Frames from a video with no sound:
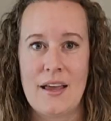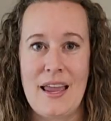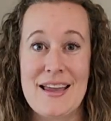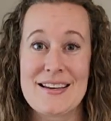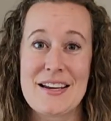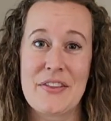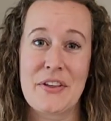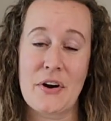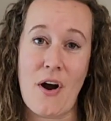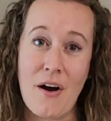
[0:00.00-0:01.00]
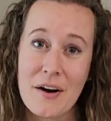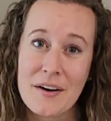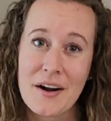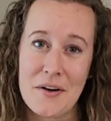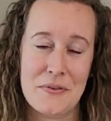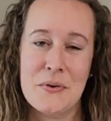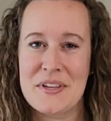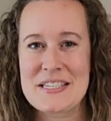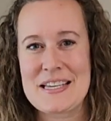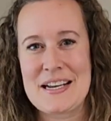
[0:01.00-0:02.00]
And there are a few
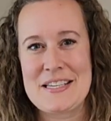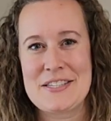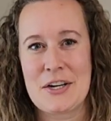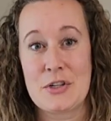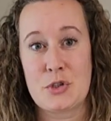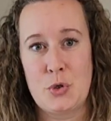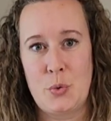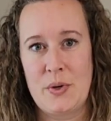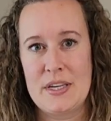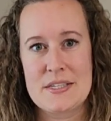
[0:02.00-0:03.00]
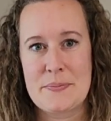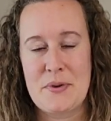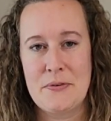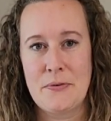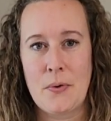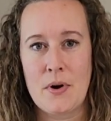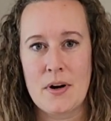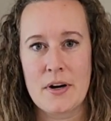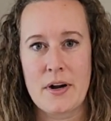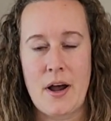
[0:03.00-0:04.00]
things that I start 2 weeks
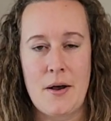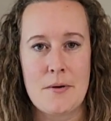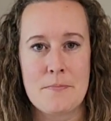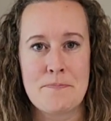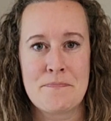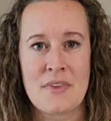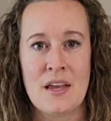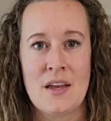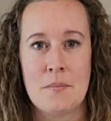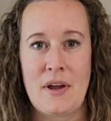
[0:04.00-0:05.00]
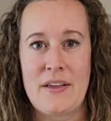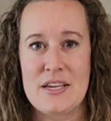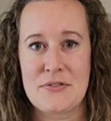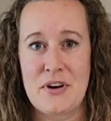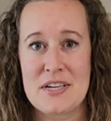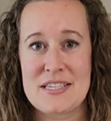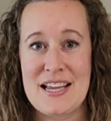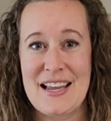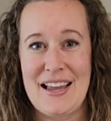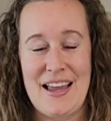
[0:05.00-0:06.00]
before my last frost
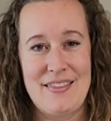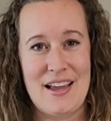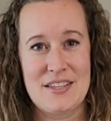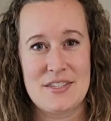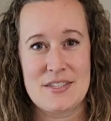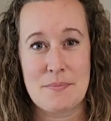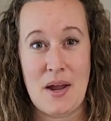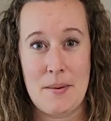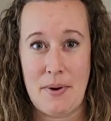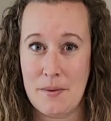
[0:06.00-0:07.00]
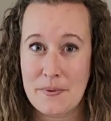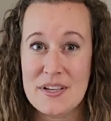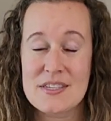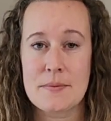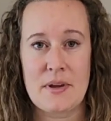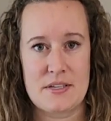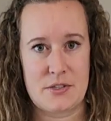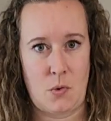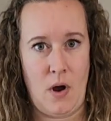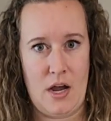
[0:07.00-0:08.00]
date, and that's my pumpkins and my
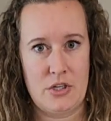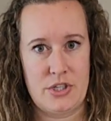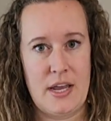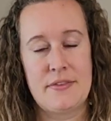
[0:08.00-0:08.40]
squash.